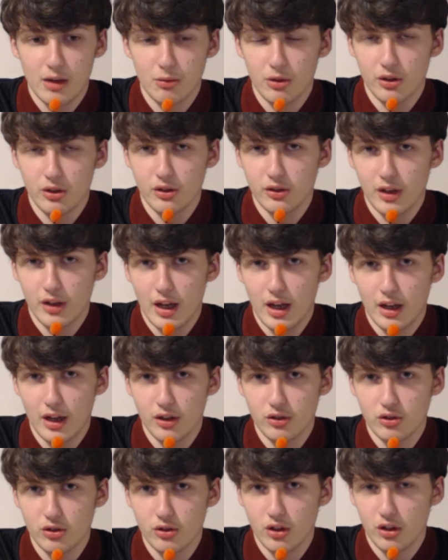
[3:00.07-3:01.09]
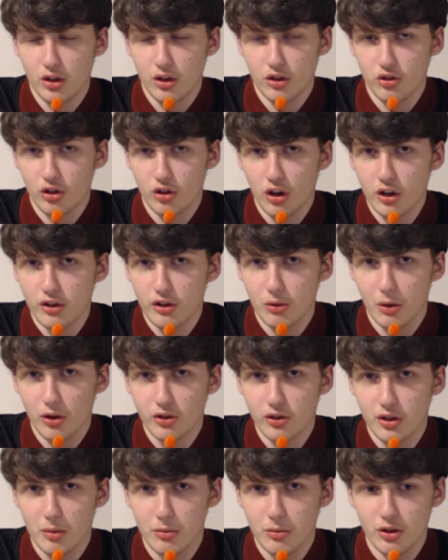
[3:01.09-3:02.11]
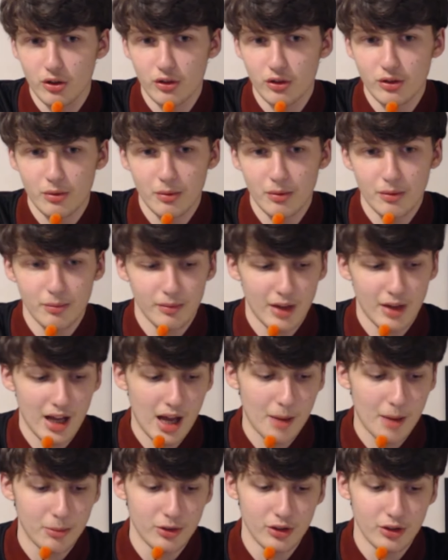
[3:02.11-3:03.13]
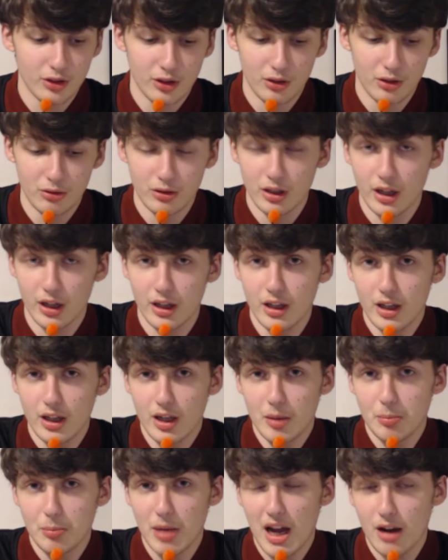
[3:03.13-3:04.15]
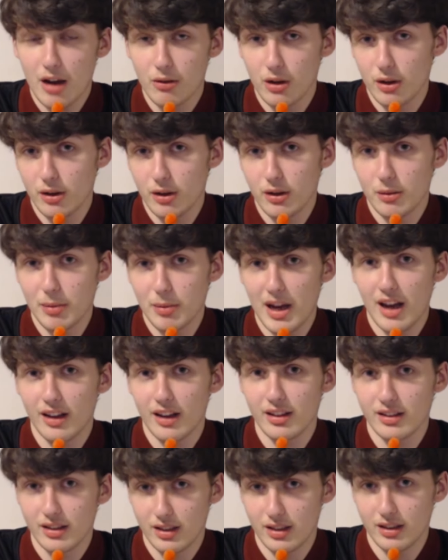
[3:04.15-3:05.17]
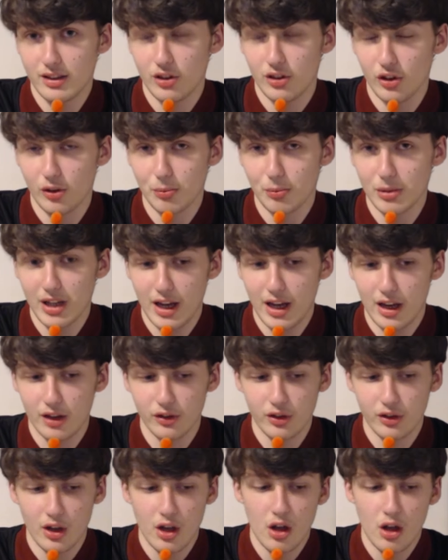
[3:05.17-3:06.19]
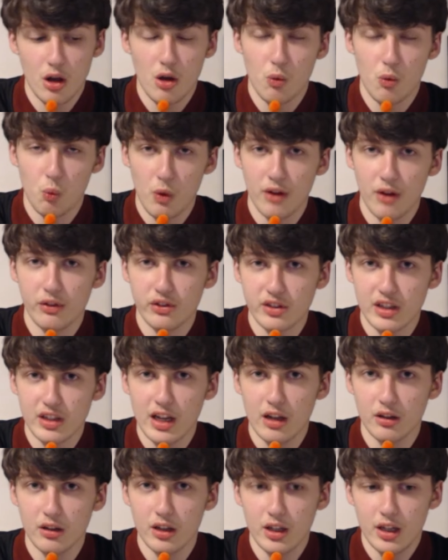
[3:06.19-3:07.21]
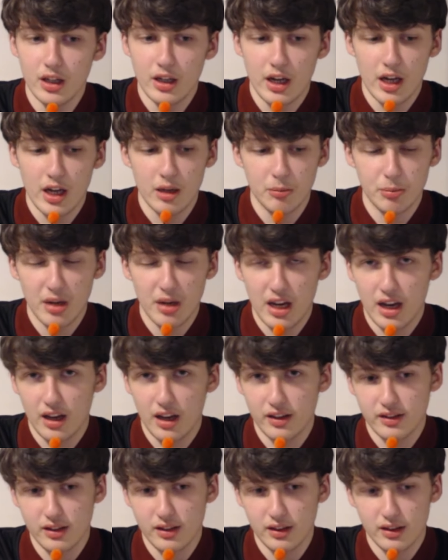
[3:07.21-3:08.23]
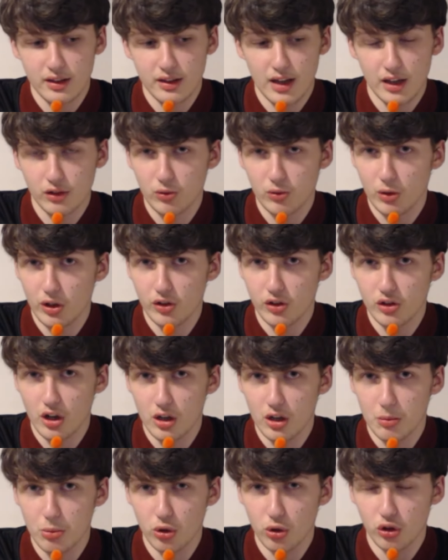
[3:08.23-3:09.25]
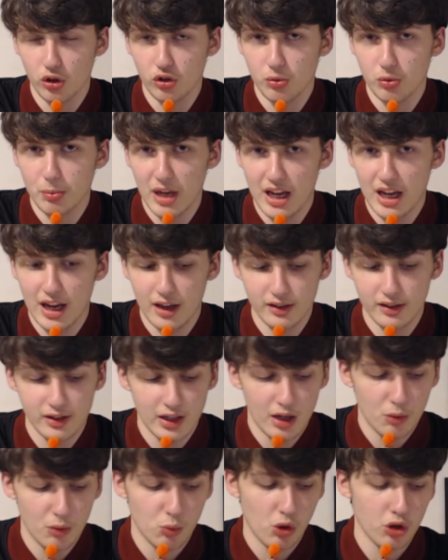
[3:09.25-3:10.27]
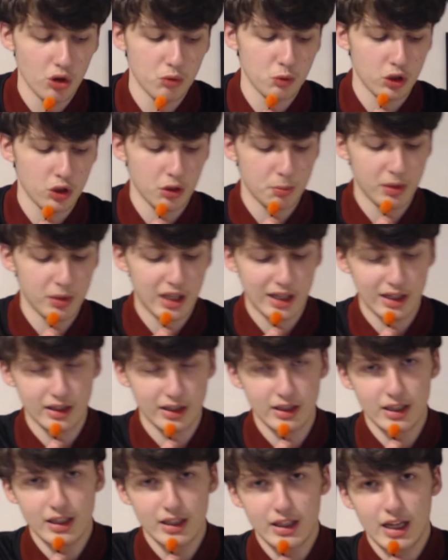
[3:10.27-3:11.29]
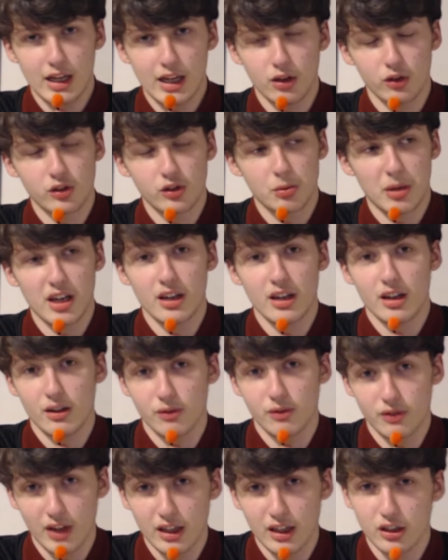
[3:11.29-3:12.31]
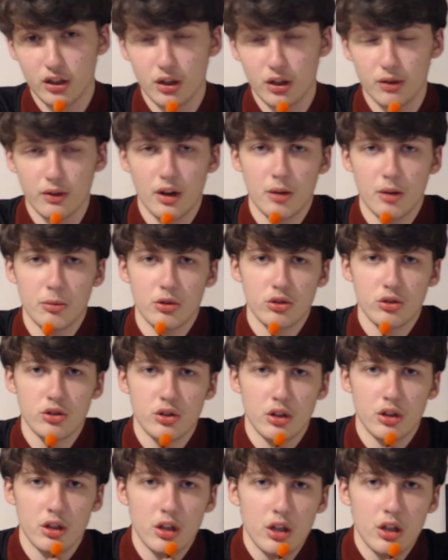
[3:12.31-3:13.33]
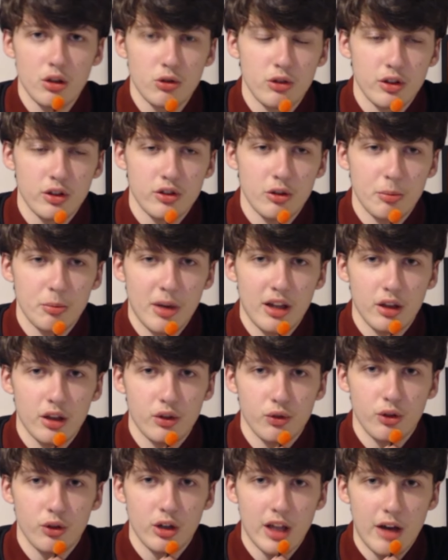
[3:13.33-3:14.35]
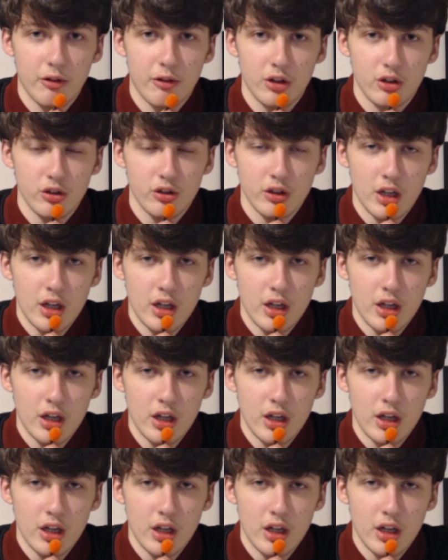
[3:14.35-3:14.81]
was a joy to watch him just absolutely power past those players with skill and pace, and that's what he's got in abundance, pace. What a player he looks to be, and thank you very much to Crystal Palace for allowing us